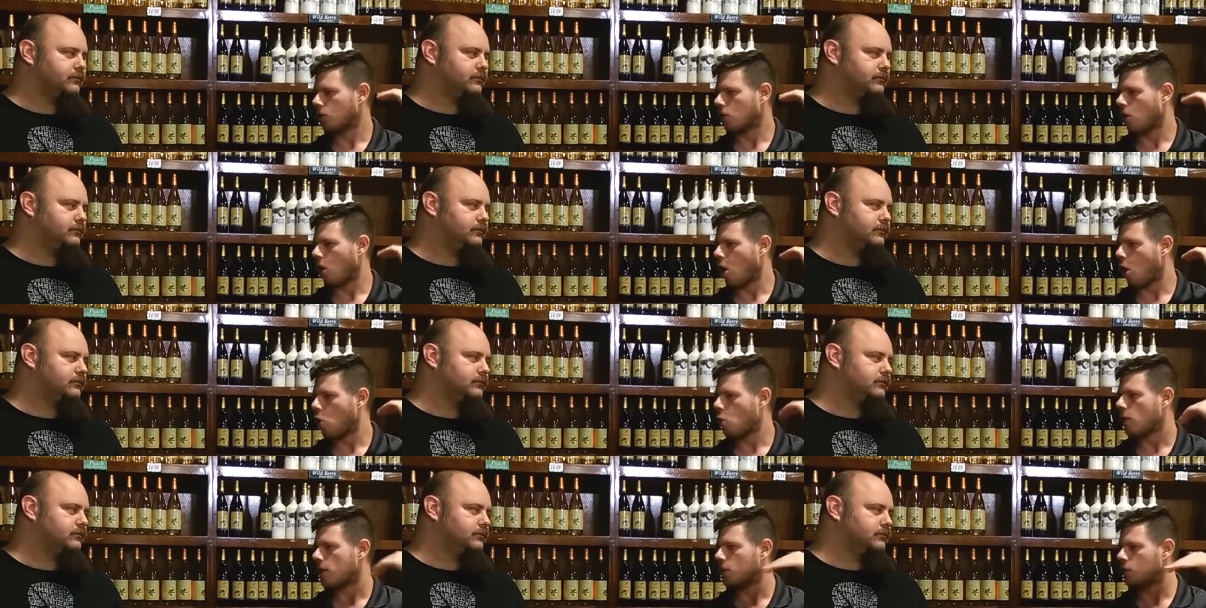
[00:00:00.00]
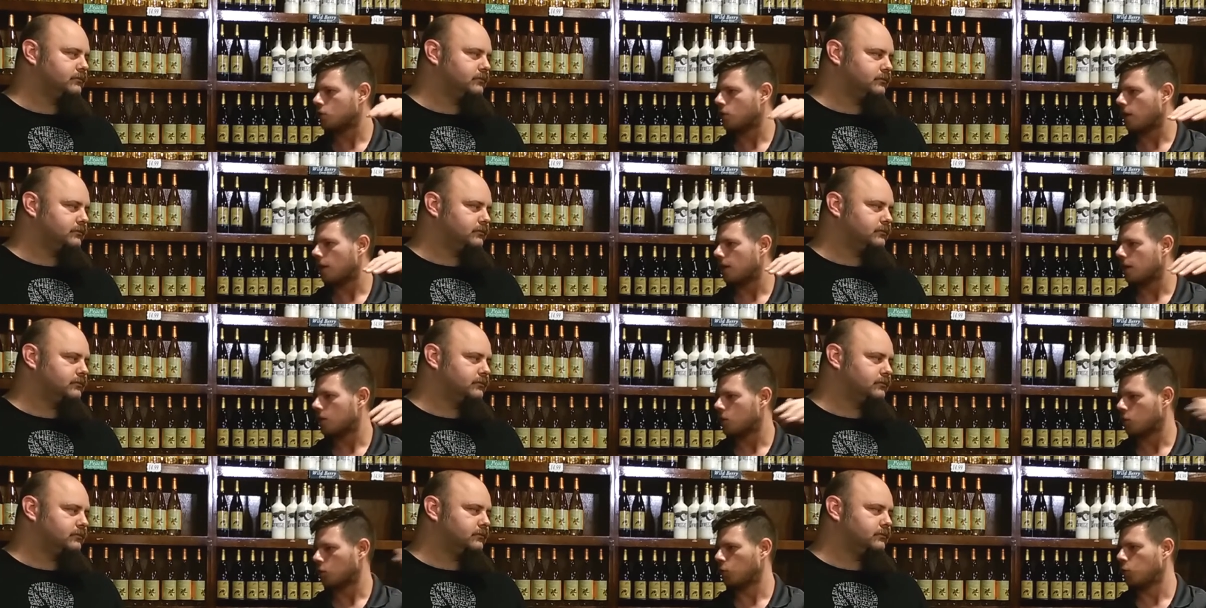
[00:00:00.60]
Speaker 1: are always
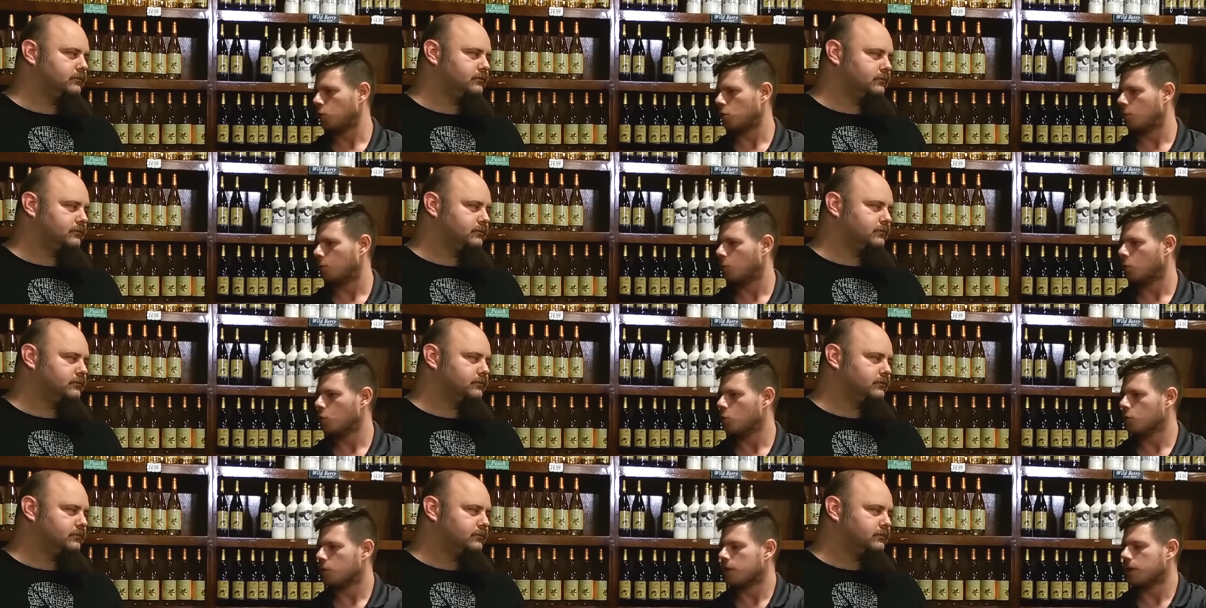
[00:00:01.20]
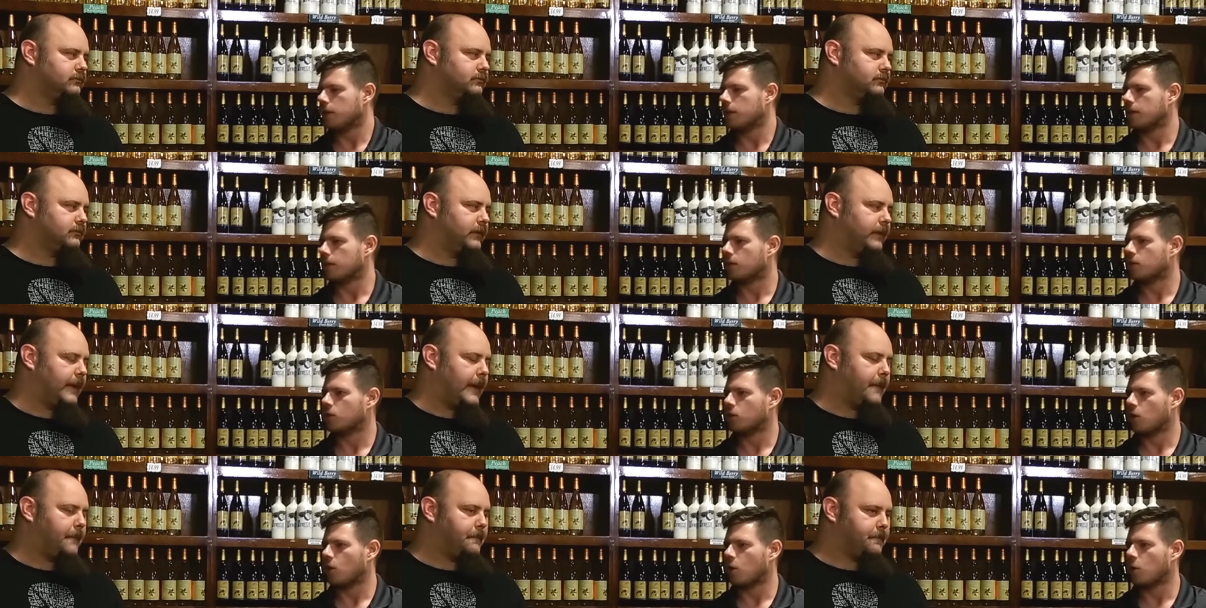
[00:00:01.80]
trying to screw the breweries,
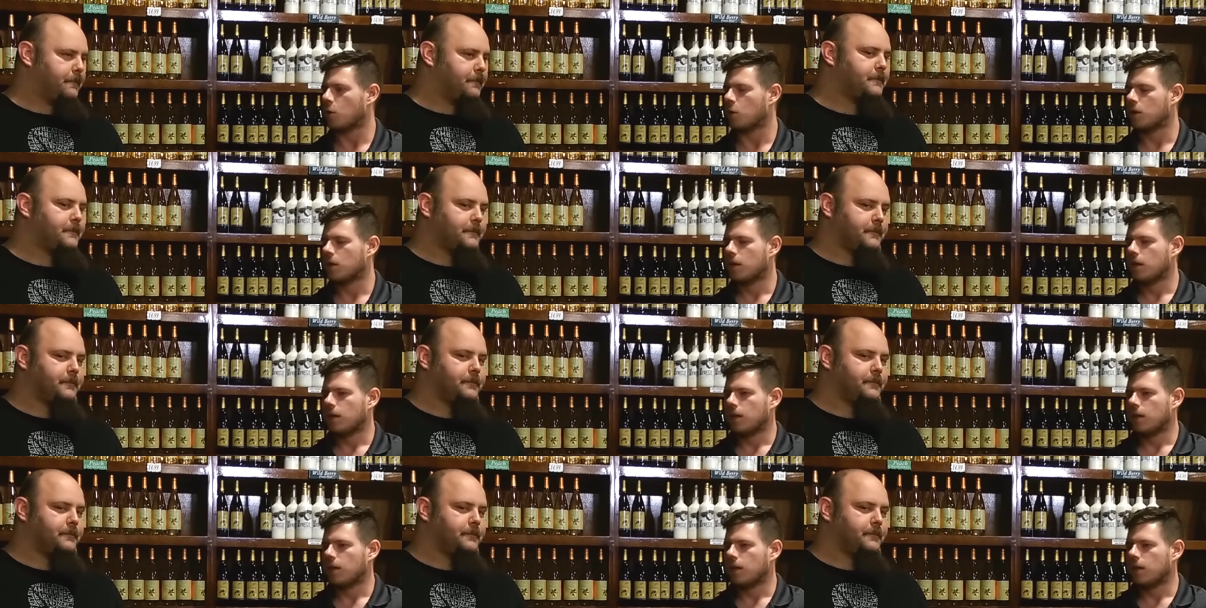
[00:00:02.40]
and yeah. so.